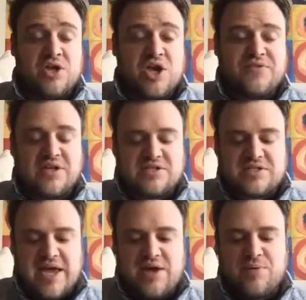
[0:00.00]
you have to
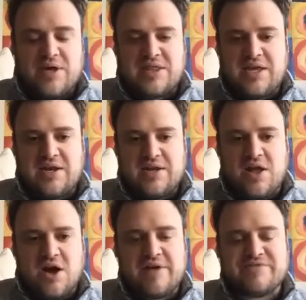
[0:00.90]
stay with it
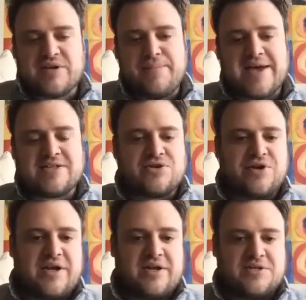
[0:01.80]
long enough to master it,